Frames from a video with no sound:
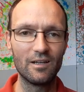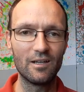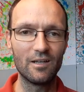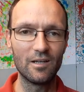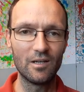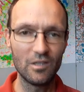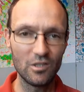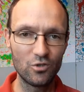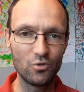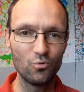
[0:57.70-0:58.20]

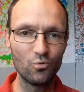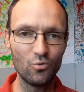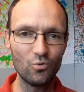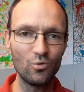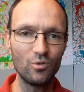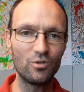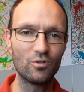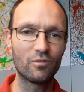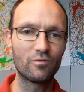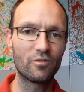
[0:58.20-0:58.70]

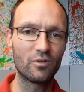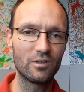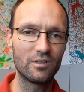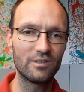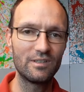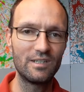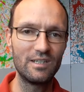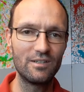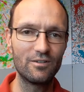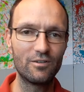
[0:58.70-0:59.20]
you, your
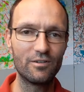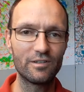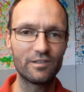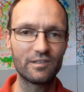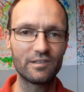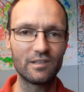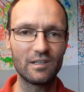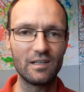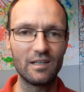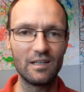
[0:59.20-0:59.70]

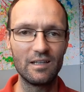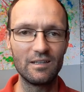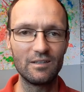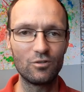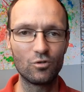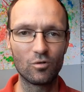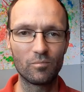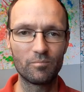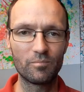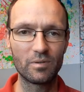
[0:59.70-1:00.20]
volunteers,
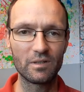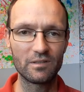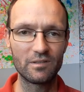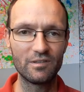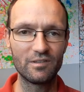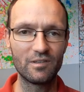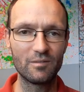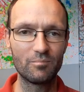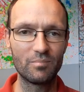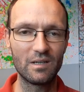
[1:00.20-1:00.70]
and your
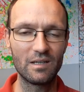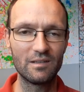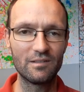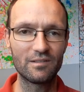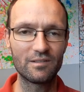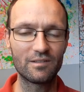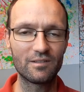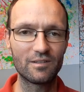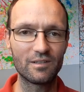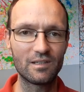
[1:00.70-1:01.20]

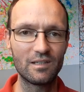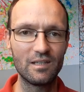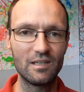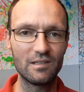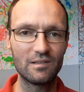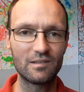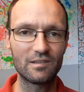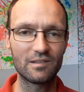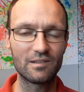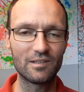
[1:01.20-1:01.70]
participants, the
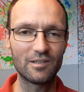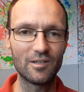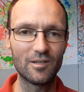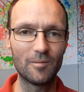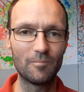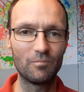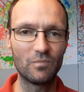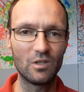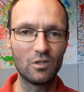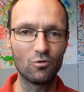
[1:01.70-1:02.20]
kids,
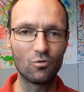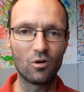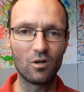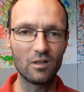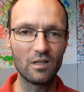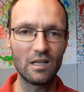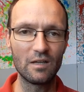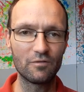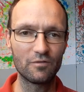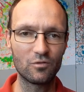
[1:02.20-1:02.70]
you
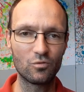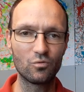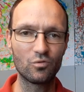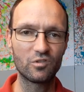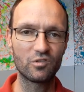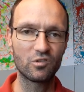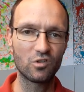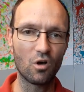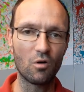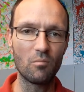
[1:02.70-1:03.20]
all have to
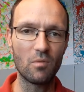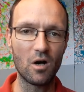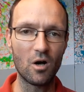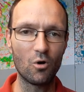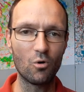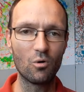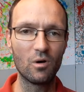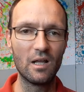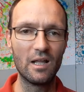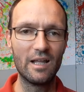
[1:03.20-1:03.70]

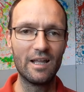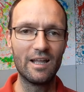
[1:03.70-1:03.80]
somehow